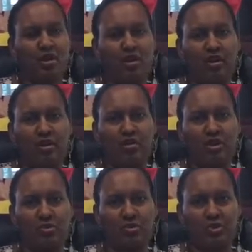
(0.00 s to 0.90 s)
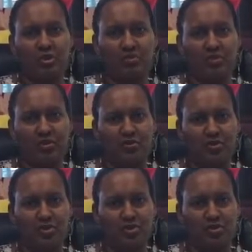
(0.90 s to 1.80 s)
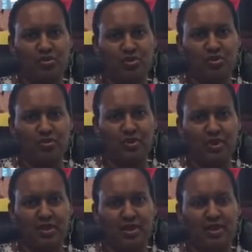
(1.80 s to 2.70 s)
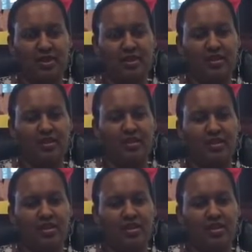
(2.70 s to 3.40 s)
arguing with them over social media.